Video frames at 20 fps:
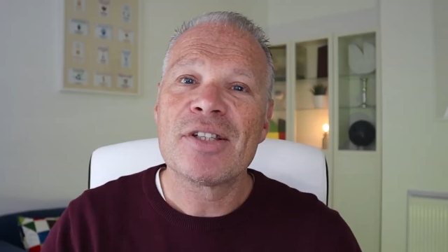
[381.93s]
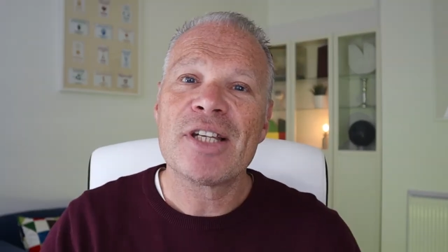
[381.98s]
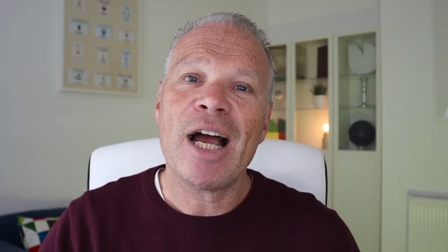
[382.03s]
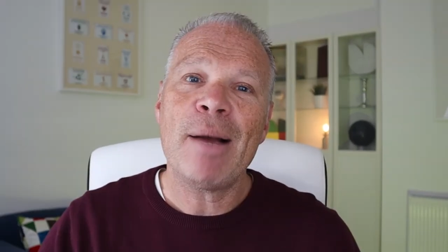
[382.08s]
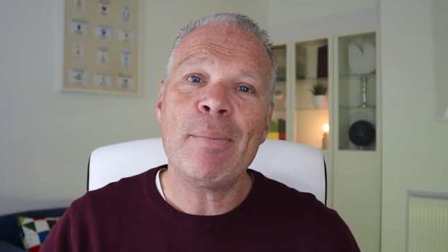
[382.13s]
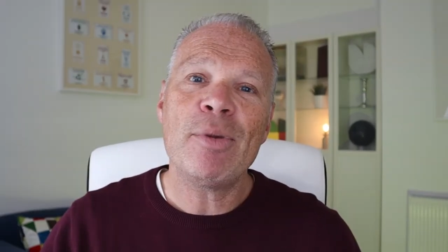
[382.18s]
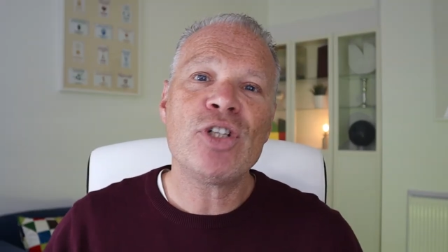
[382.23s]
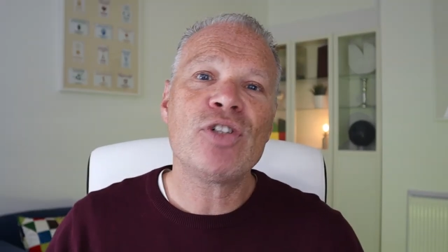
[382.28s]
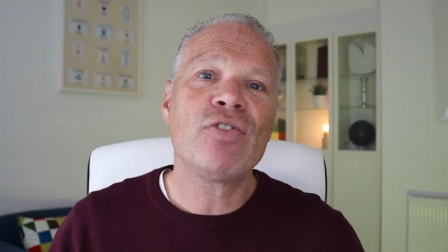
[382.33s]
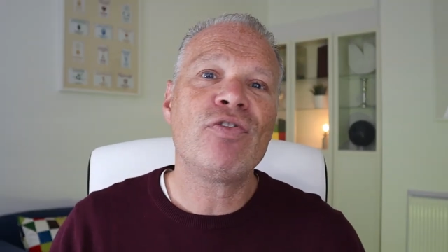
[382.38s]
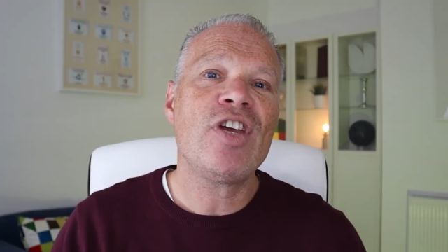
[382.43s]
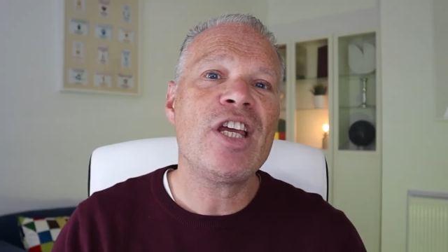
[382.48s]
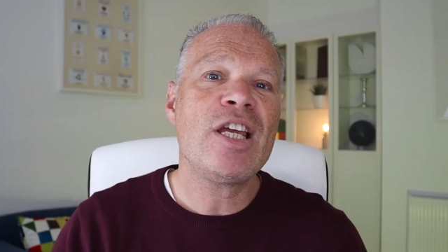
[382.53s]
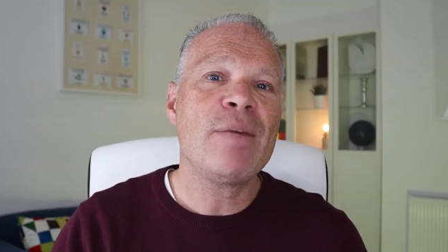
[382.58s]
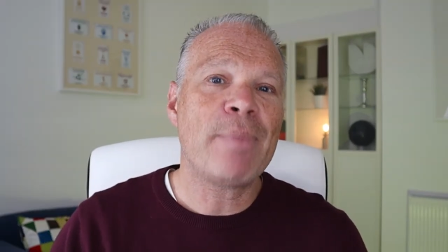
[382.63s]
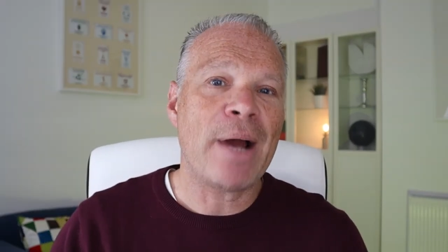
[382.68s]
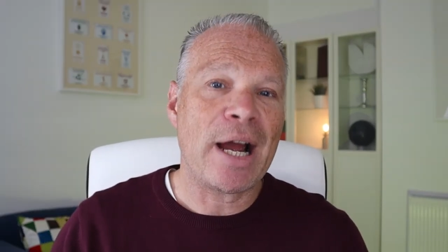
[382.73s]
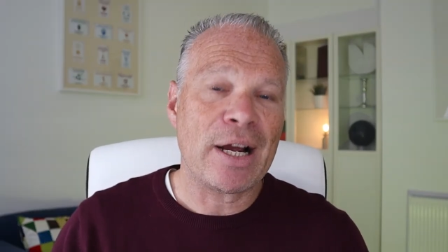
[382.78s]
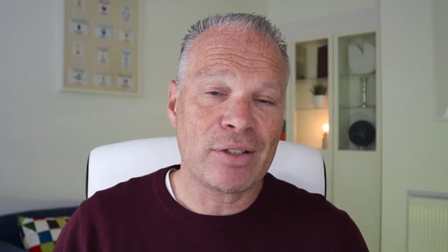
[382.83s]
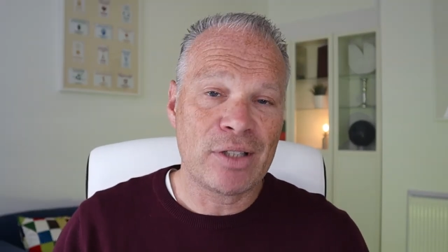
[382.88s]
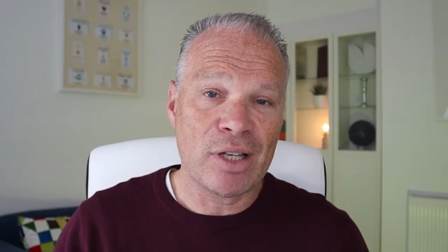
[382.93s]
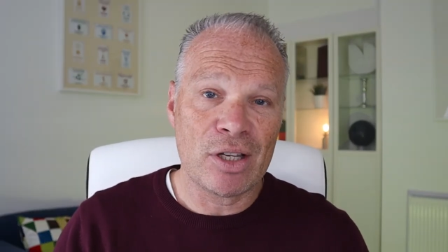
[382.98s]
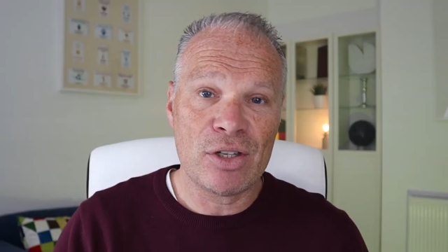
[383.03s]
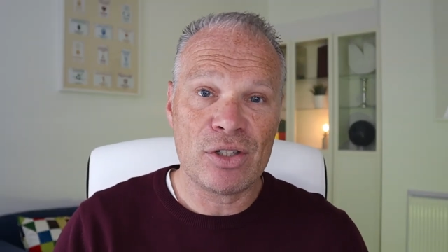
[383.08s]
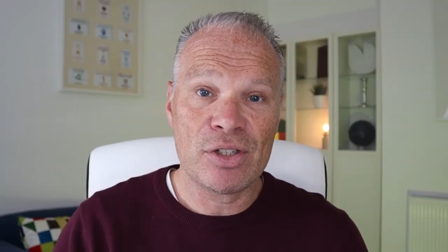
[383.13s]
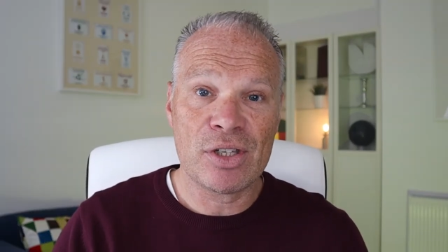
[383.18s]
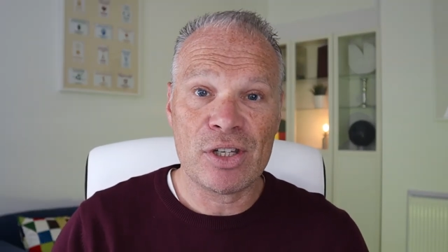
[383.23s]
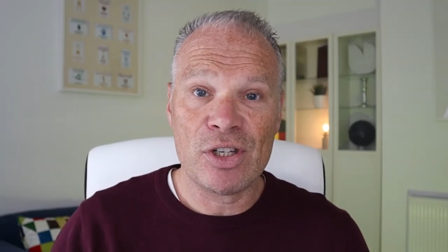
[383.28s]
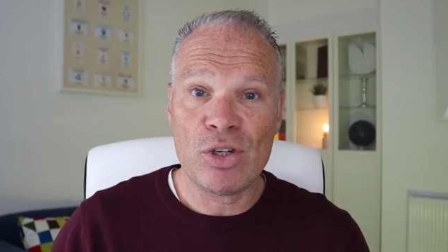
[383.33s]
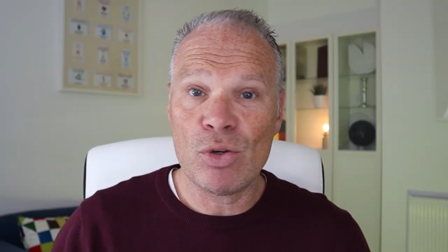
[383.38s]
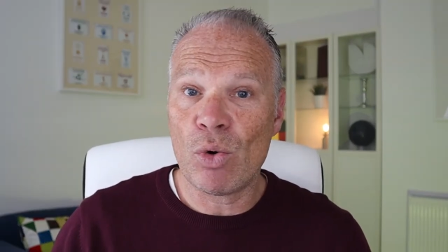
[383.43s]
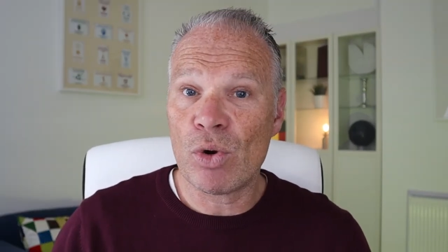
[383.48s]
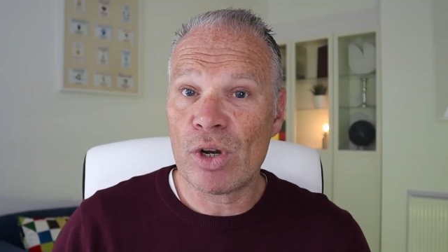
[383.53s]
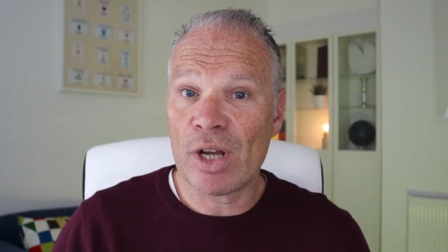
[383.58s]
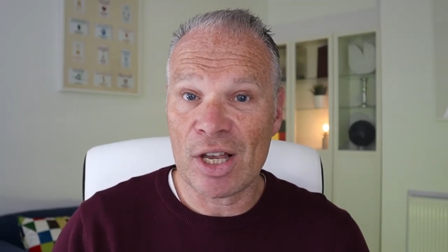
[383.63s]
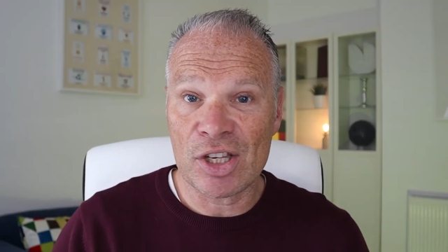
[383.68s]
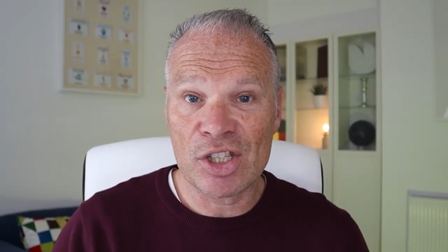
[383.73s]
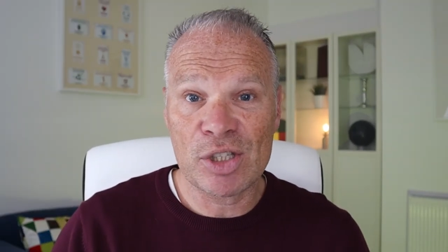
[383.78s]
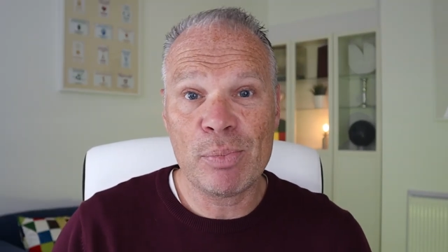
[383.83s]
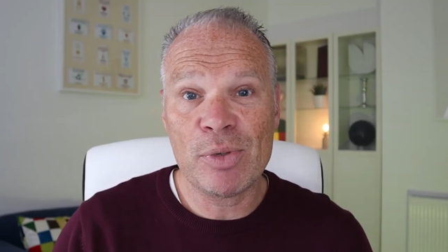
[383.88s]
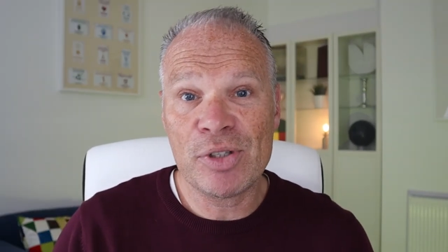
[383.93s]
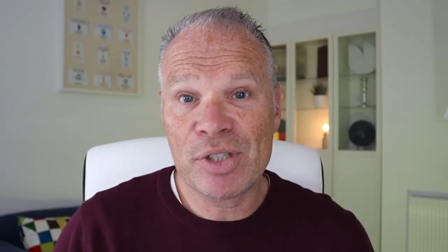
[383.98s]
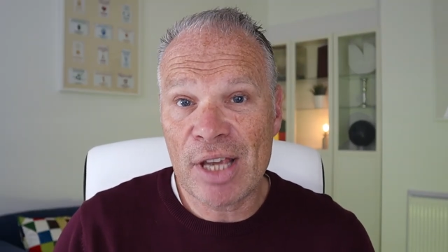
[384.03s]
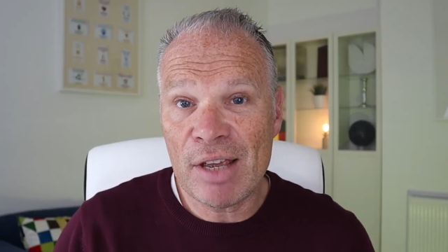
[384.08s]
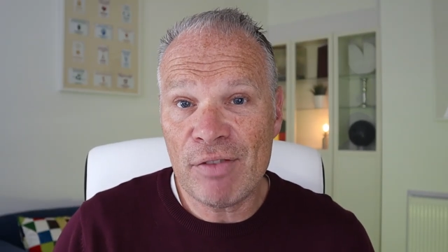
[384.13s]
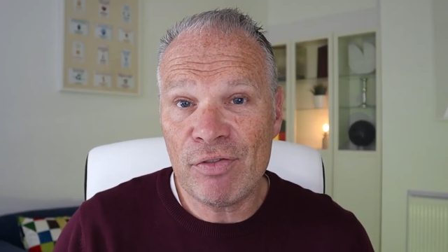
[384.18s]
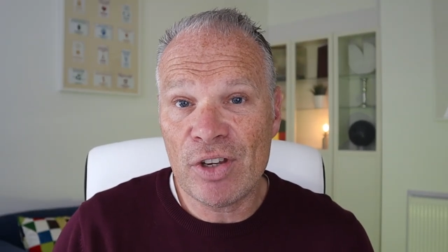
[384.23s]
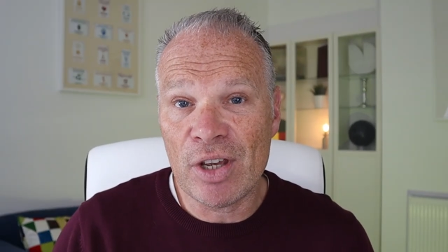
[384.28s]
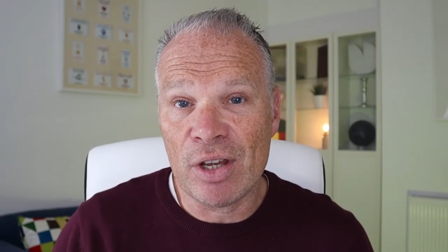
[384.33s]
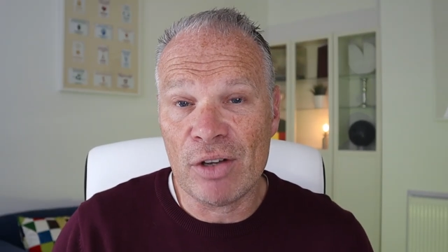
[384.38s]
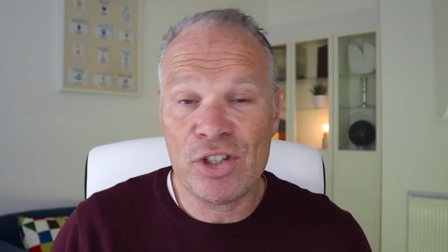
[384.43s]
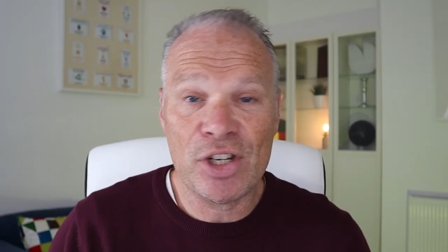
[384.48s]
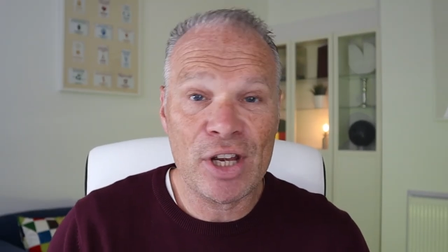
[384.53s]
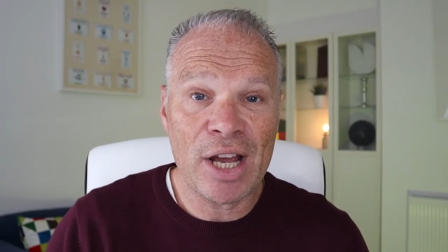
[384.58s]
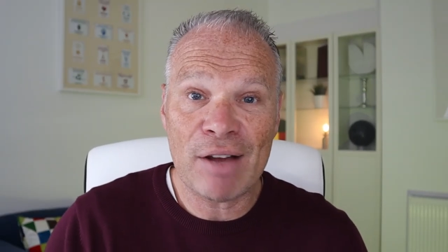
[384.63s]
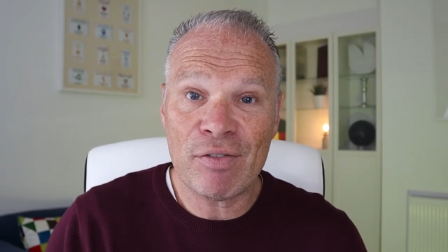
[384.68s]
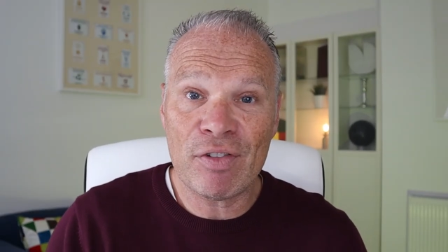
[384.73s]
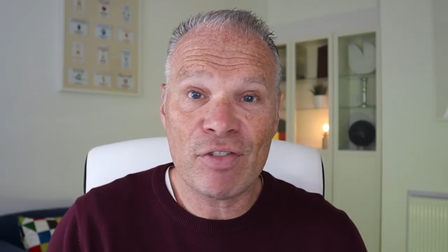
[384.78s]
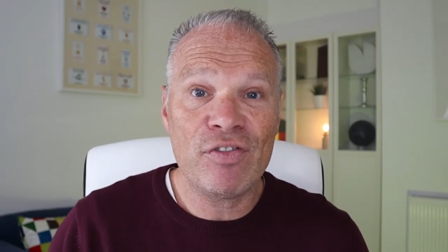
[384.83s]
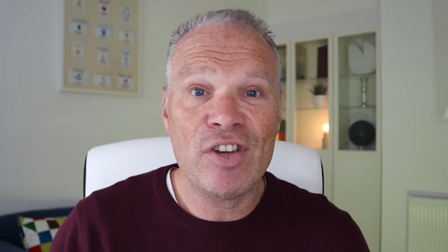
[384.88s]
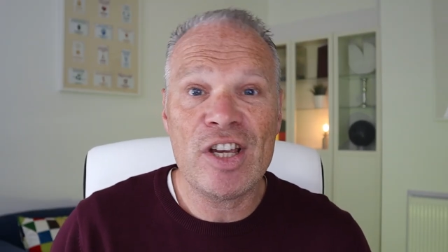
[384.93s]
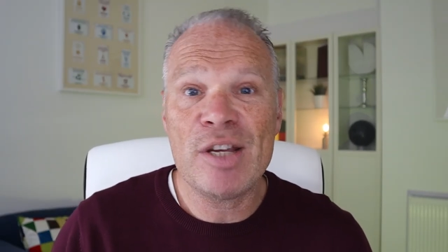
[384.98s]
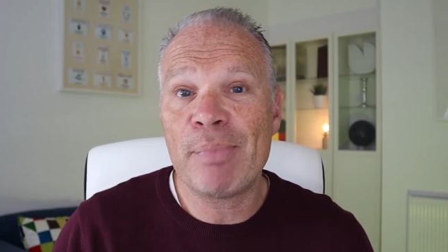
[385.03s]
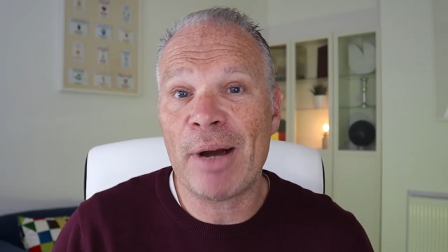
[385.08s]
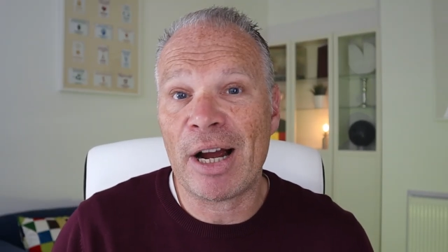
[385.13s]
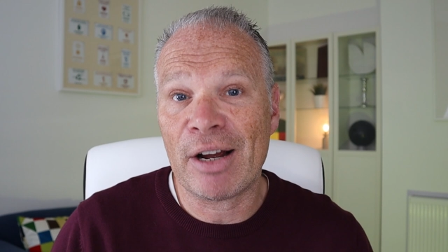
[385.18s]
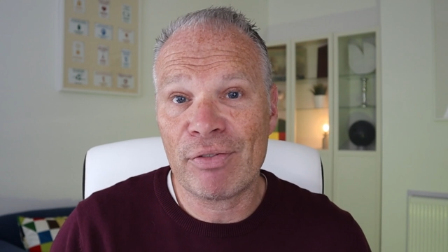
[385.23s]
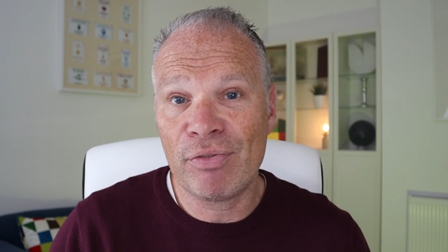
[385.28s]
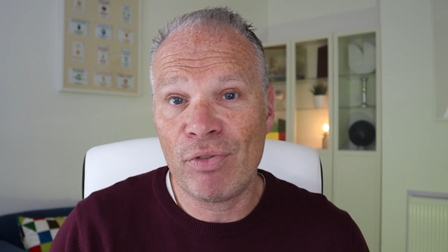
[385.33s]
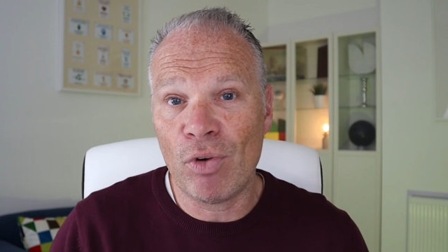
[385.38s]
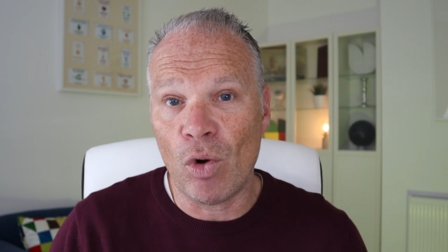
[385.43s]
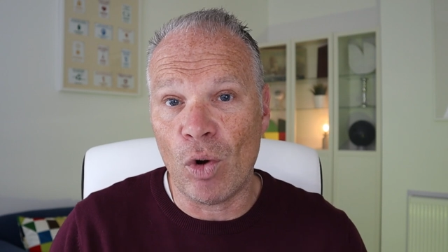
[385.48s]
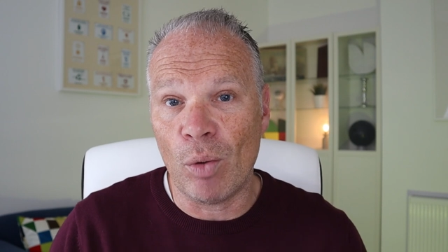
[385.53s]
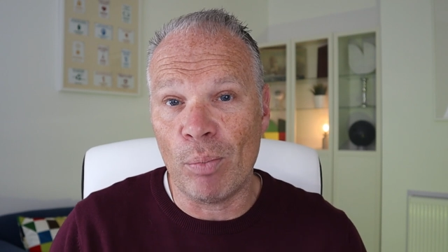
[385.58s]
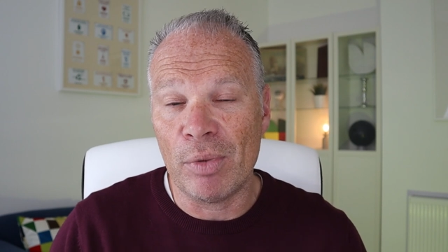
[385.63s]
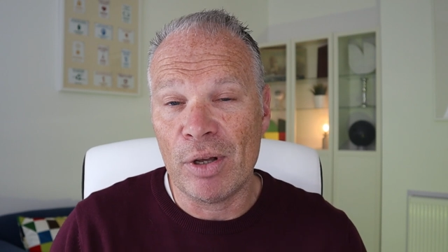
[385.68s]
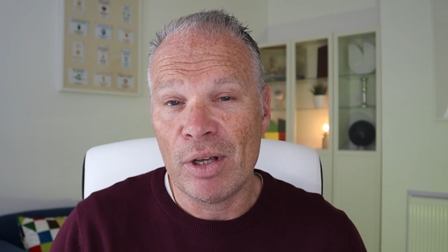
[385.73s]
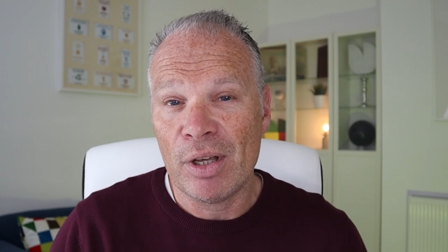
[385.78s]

So how much feedback does your customers give you? Do you have a feedback form?